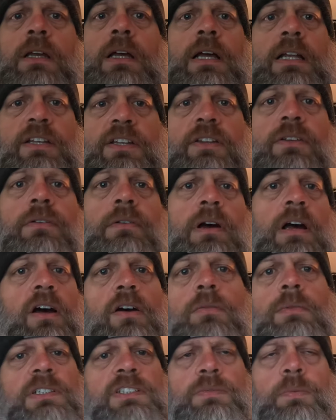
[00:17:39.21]
I do. I
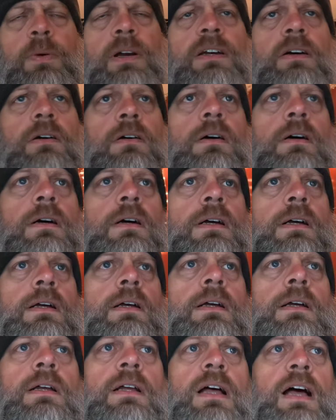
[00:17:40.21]
always will.
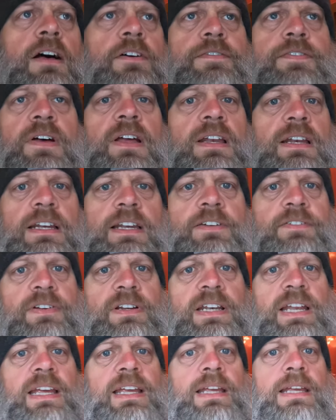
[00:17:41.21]
I fight it
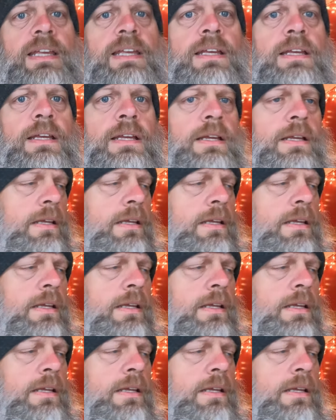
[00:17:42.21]
every day.